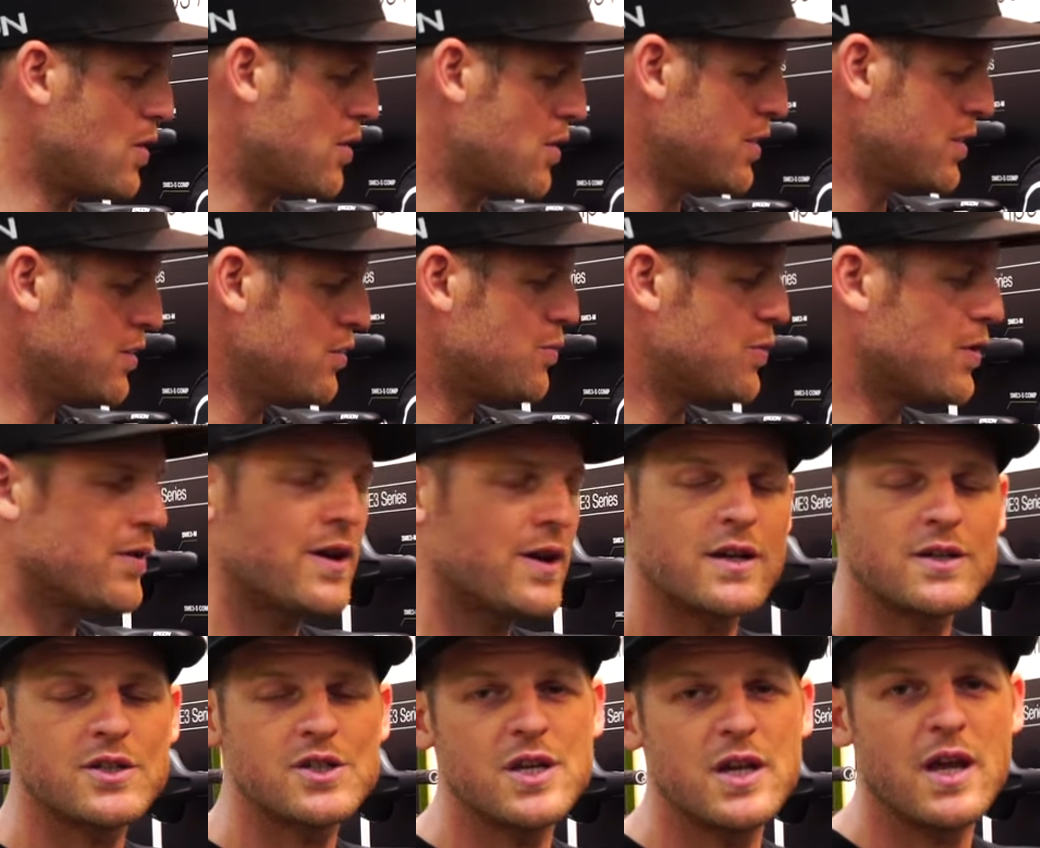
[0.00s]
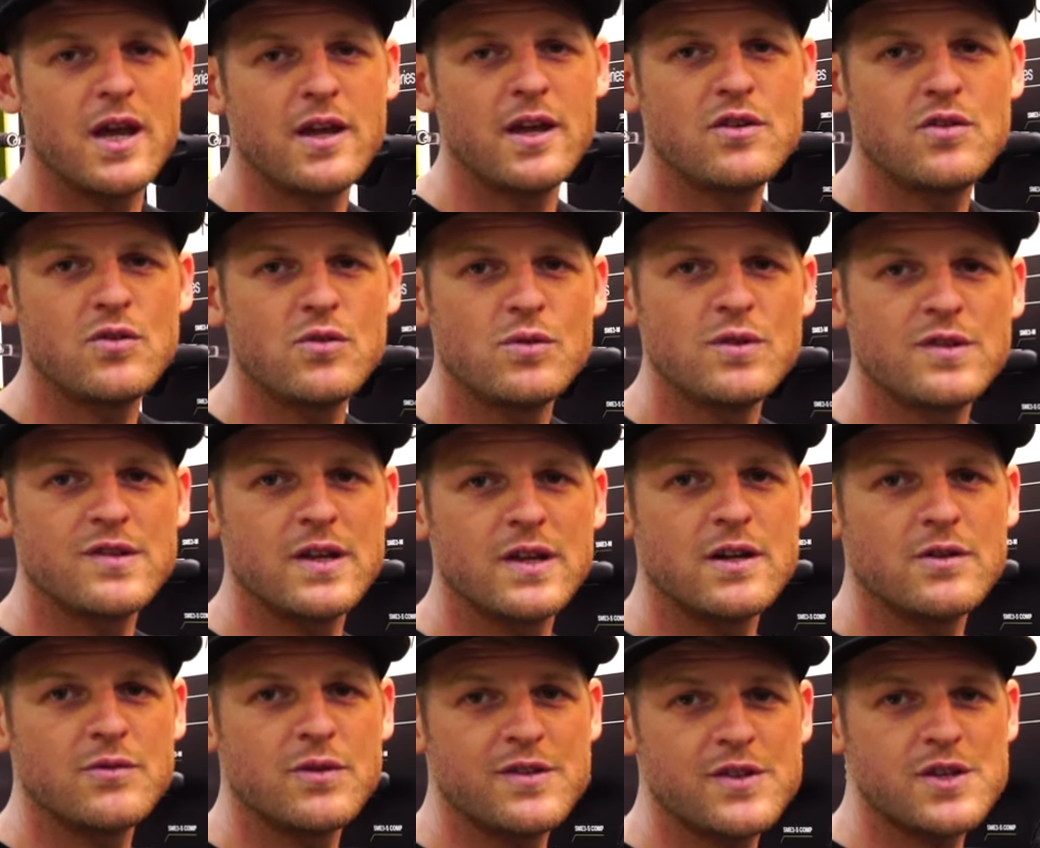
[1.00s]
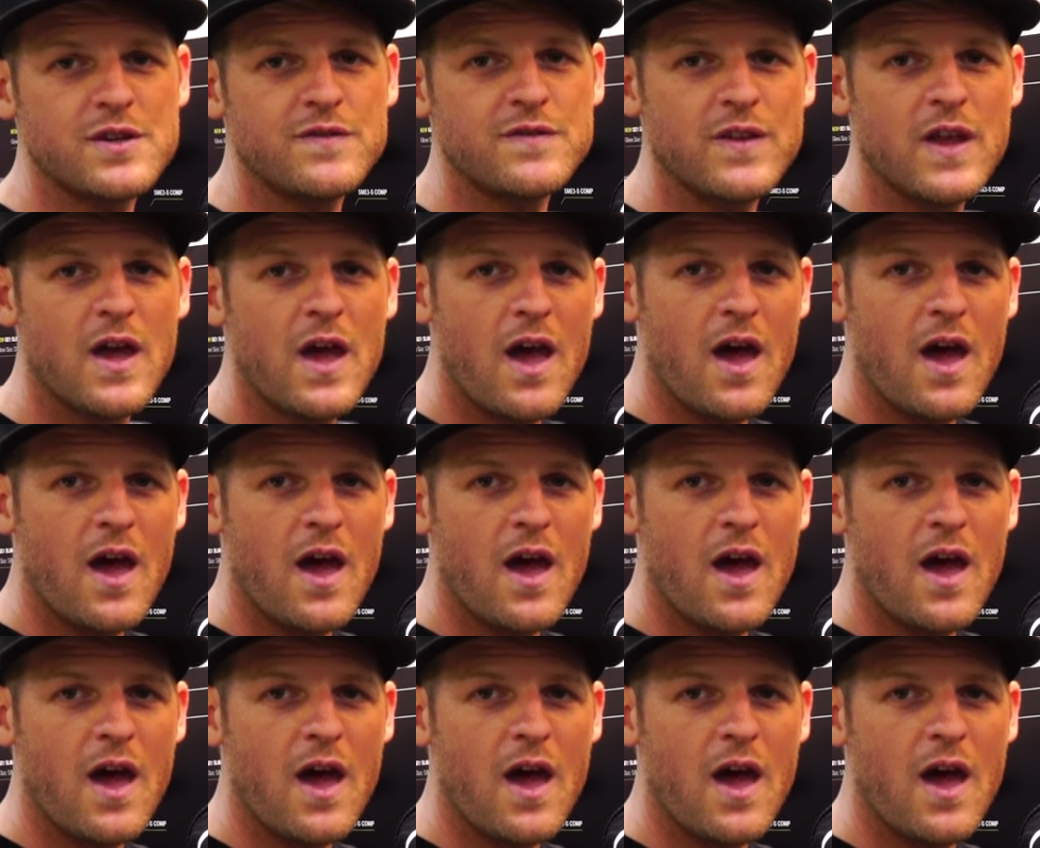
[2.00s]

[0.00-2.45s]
our new product GA2 single twist shift.